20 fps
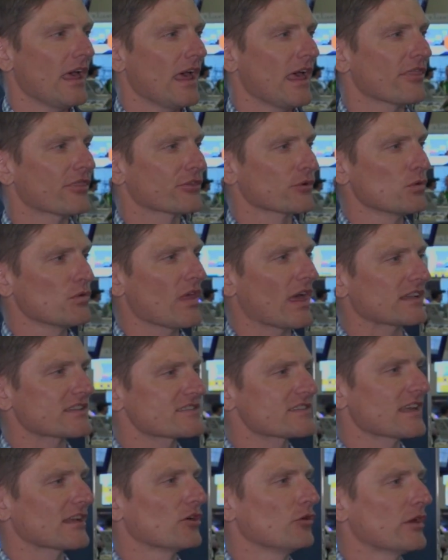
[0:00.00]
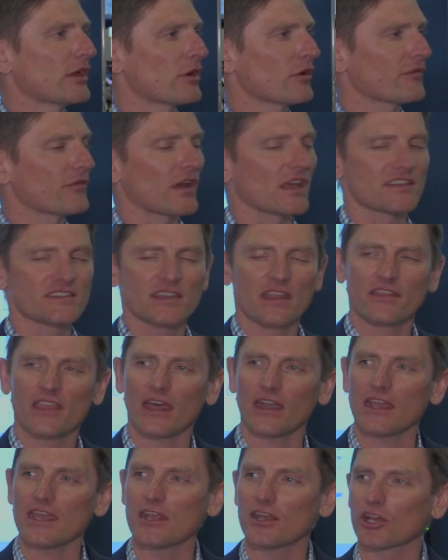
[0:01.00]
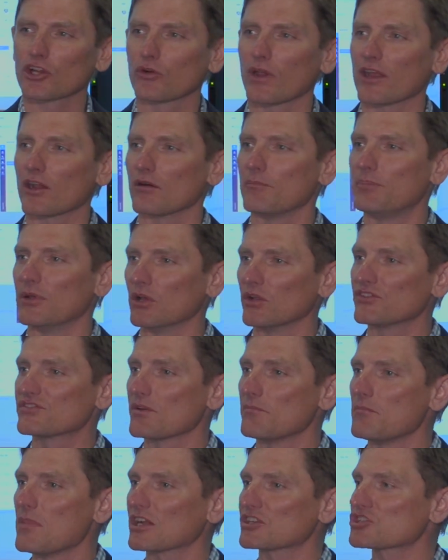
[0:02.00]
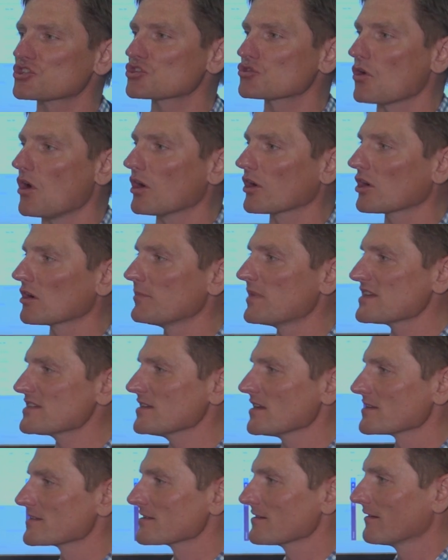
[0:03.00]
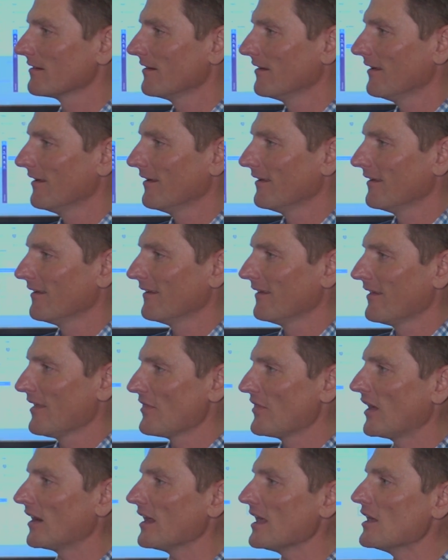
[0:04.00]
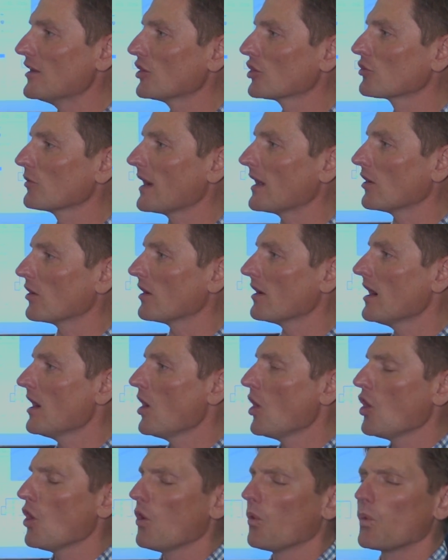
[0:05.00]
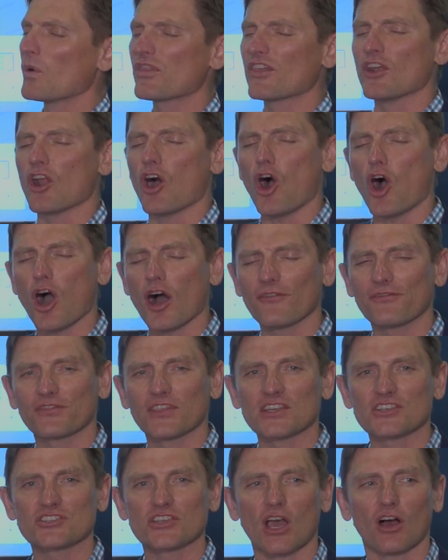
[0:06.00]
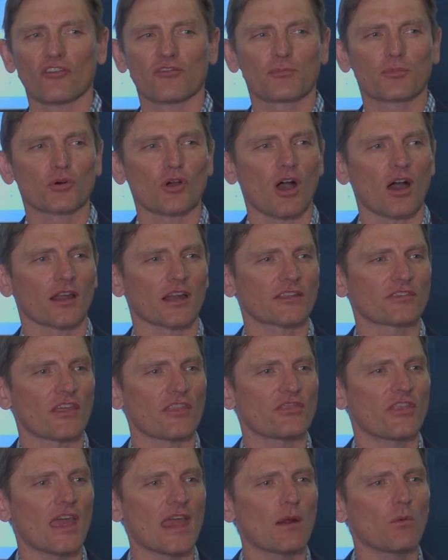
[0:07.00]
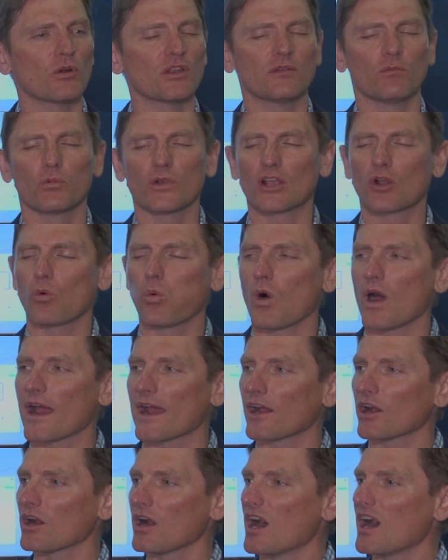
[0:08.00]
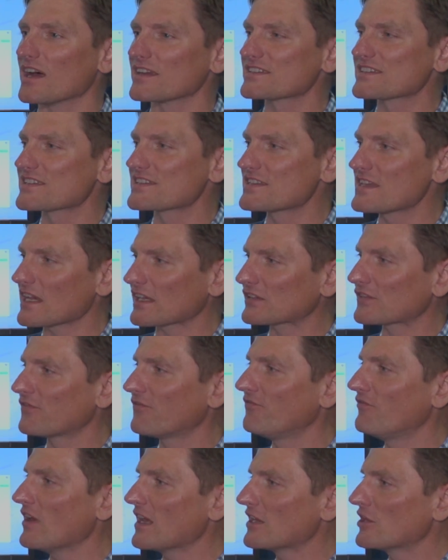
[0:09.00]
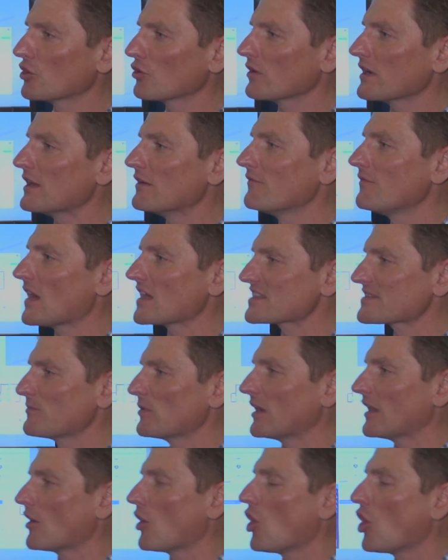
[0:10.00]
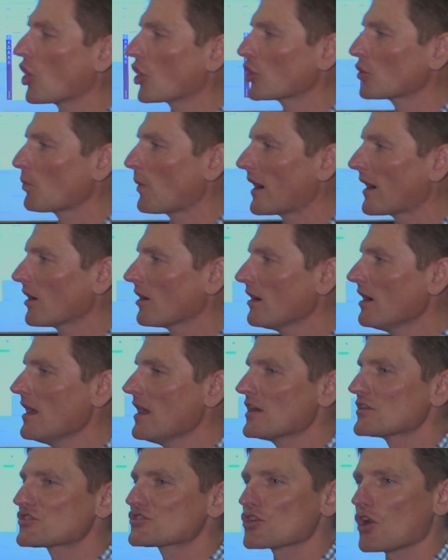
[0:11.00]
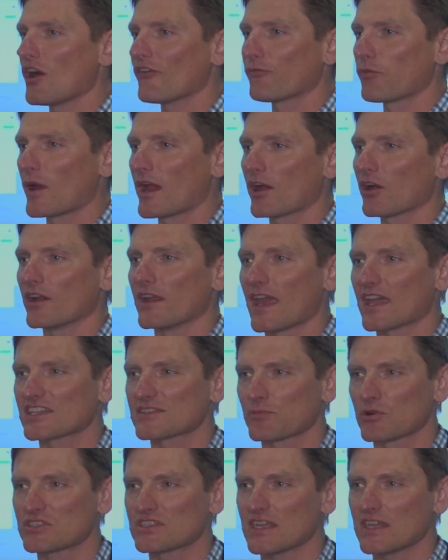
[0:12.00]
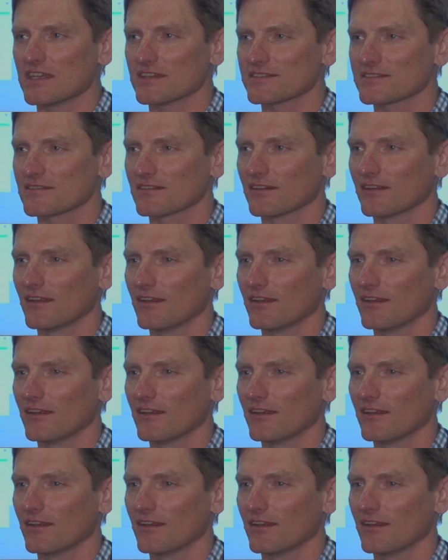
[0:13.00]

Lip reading: And through that single interface, that integrator builds a much stronger business. That integrator, with an off-the-shelf product that they would require a six-figure investment in hardware, software, and expertise,